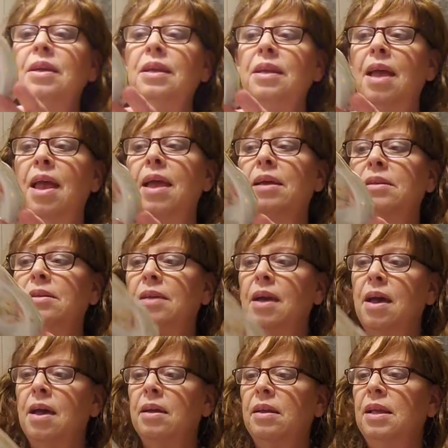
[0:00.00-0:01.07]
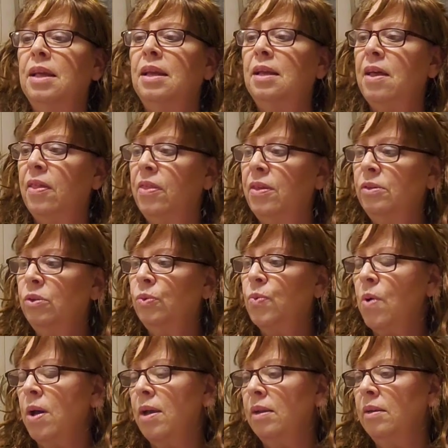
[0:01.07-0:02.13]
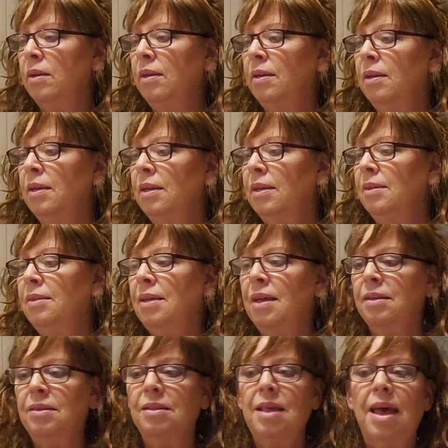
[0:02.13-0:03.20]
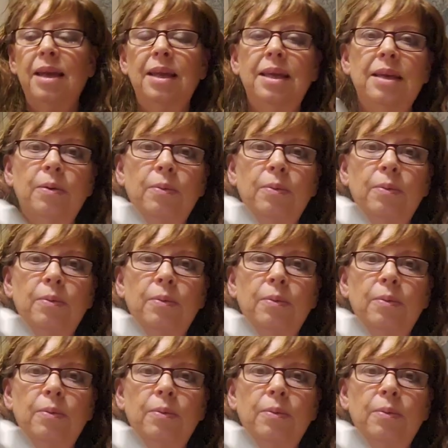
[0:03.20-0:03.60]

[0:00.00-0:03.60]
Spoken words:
And now this one says that it